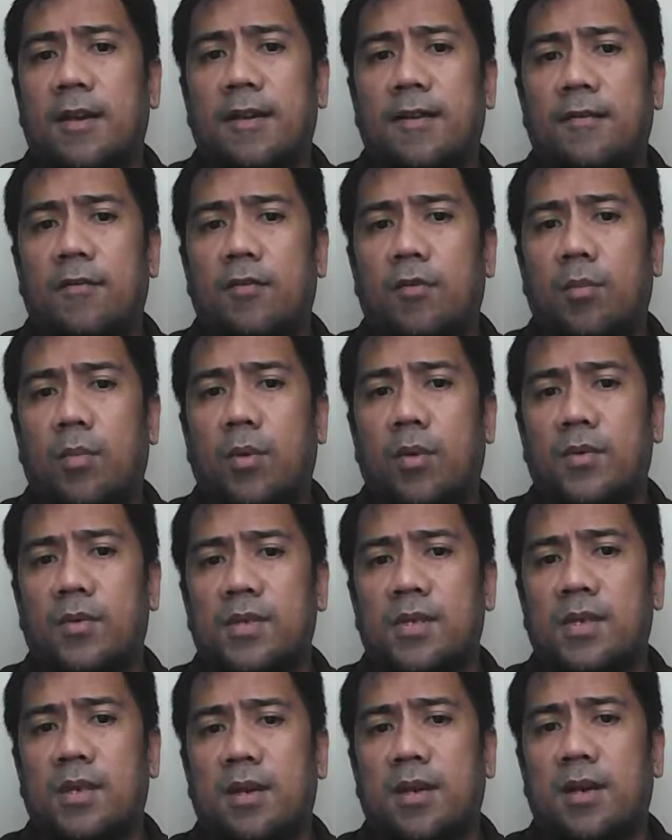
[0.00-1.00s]
for both
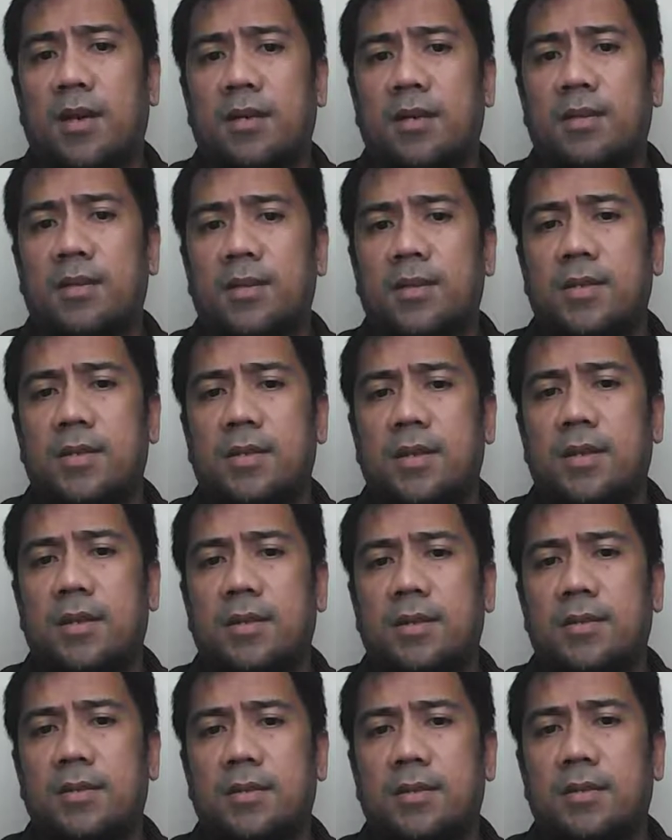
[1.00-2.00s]
sides.
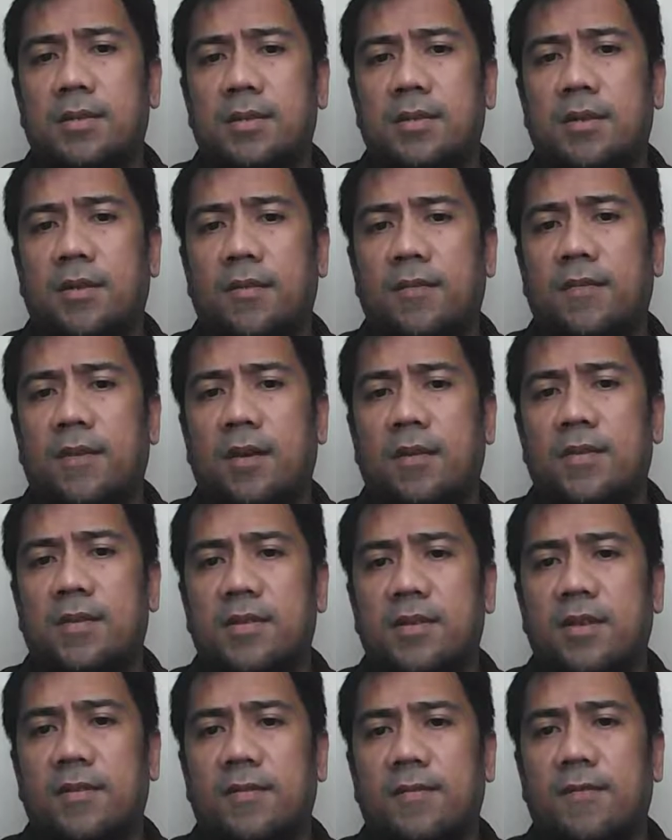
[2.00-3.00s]
c5 and
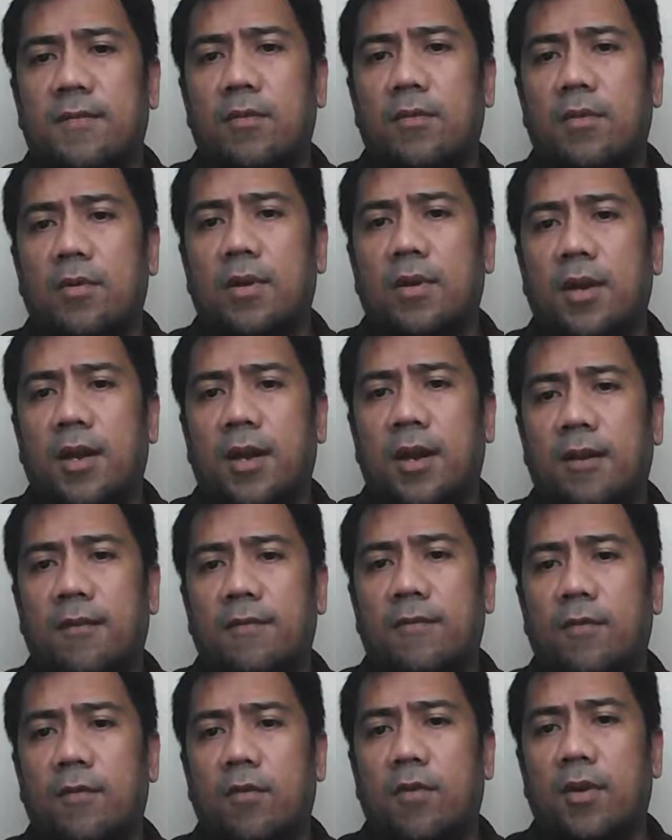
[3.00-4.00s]
c4,
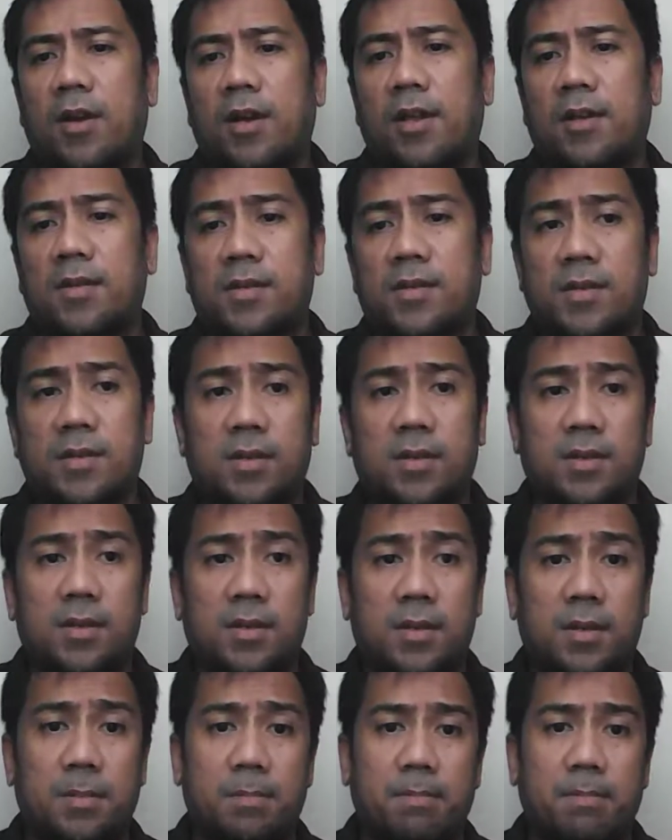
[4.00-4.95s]
a4 and a6. Yeah.